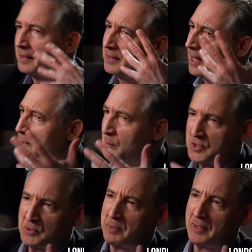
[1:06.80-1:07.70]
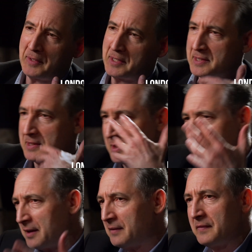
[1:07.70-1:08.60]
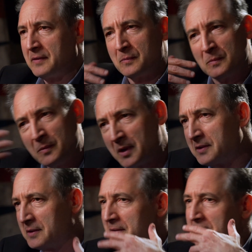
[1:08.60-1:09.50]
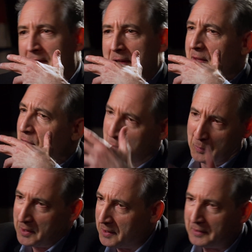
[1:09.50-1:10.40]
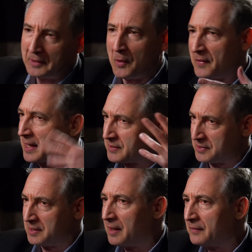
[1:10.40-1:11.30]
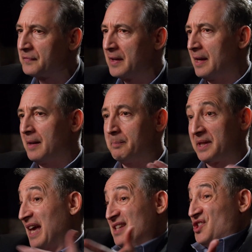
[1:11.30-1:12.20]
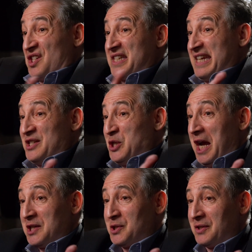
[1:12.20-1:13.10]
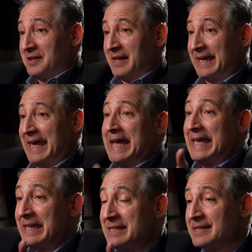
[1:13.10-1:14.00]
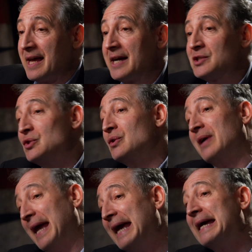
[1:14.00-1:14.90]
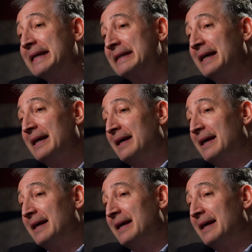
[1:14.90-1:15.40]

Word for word: that you experience love and wonder and, and thrill and all that stuff. But that's just conjecture. I can't get inside your head.